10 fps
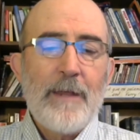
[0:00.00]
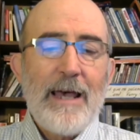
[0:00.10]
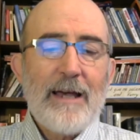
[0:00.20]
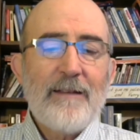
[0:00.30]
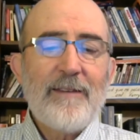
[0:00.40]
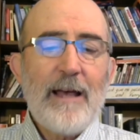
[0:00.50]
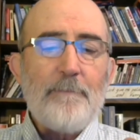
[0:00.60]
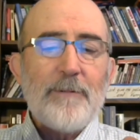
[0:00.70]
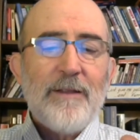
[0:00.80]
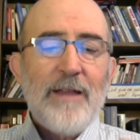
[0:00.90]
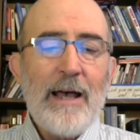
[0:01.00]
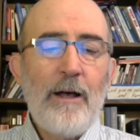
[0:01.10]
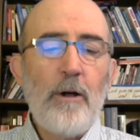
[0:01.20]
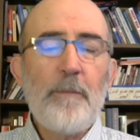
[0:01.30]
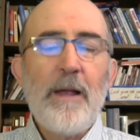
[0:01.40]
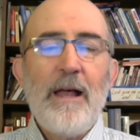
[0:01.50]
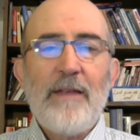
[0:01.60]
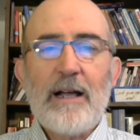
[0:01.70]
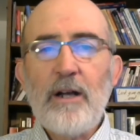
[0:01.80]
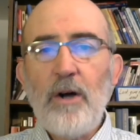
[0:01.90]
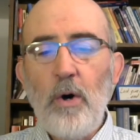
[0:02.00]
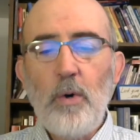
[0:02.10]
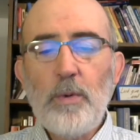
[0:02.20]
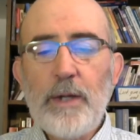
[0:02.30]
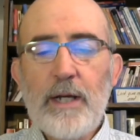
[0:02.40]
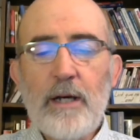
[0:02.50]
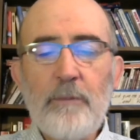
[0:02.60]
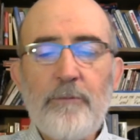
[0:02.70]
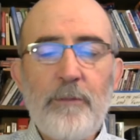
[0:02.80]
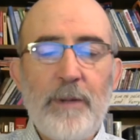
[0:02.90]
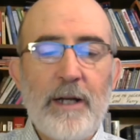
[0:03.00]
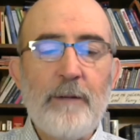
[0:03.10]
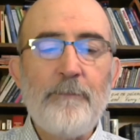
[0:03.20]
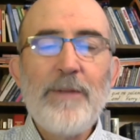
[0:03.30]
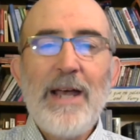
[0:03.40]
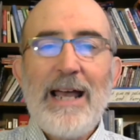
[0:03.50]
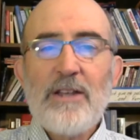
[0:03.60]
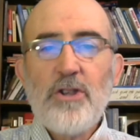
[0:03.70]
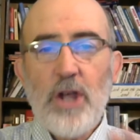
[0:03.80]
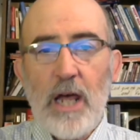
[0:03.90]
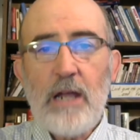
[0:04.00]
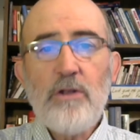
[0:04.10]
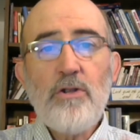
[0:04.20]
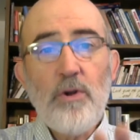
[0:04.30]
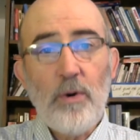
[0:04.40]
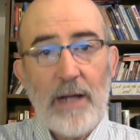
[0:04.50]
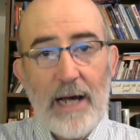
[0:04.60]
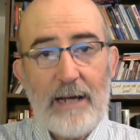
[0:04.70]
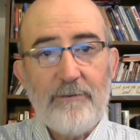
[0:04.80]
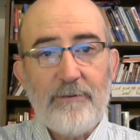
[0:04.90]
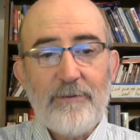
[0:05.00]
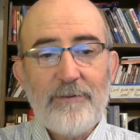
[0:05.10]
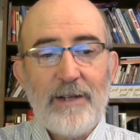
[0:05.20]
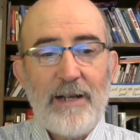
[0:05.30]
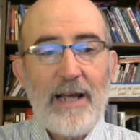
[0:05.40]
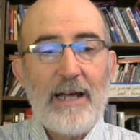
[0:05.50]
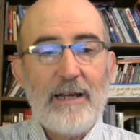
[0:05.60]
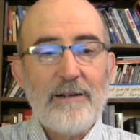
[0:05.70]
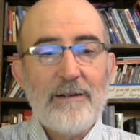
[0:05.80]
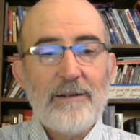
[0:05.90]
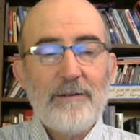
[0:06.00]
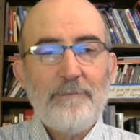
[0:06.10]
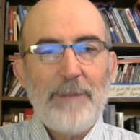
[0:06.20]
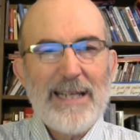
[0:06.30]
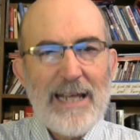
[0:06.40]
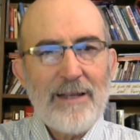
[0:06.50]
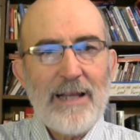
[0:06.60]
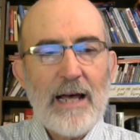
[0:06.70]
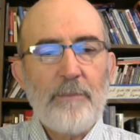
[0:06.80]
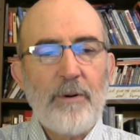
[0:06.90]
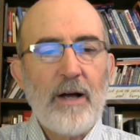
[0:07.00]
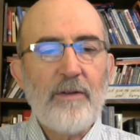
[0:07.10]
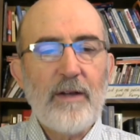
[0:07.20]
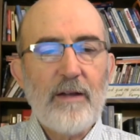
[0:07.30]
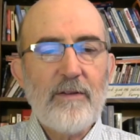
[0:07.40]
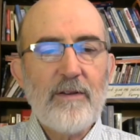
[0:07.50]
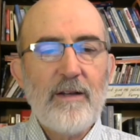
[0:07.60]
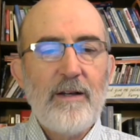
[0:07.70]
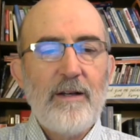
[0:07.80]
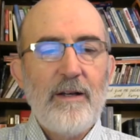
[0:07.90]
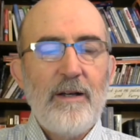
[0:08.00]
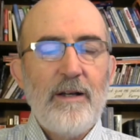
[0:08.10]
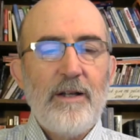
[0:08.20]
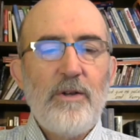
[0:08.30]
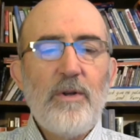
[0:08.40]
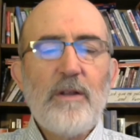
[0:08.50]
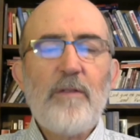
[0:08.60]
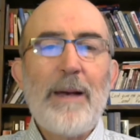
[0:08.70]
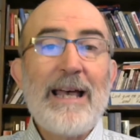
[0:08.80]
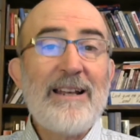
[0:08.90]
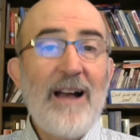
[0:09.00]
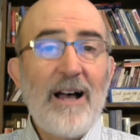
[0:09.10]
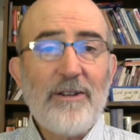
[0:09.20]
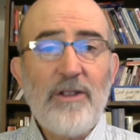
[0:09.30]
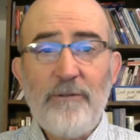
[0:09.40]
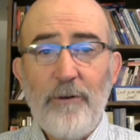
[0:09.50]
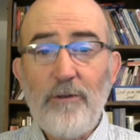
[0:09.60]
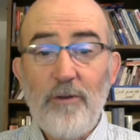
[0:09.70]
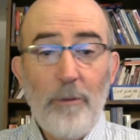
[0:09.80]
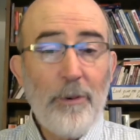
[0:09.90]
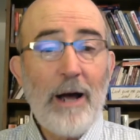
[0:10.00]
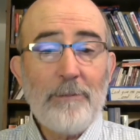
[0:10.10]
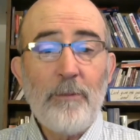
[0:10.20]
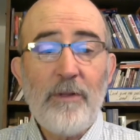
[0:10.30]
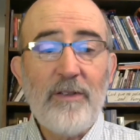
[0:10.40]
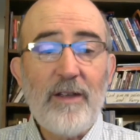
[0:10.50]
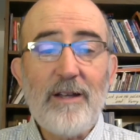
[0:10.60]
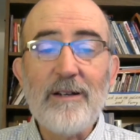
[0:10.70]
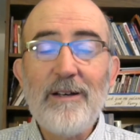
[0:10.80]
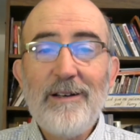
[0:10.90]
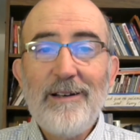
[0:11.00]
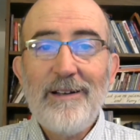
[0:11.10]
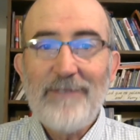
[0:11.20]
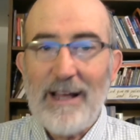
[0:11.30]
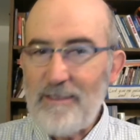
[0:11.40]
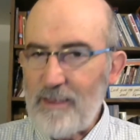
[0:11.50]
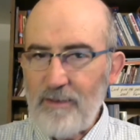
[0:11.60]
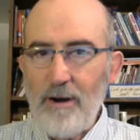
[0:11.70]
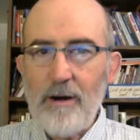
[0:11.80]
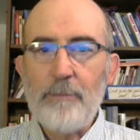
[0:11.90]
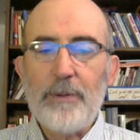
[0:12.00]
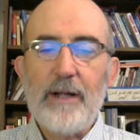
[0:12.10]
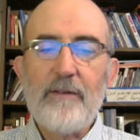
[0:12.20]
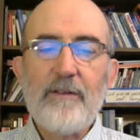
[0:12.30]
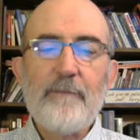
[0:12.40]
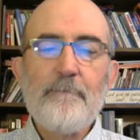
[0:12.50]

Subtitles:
Accept the help that can only come from him and change your life today. Begin that process. You do this by acknowledging first your problem with sin. That's the starting place.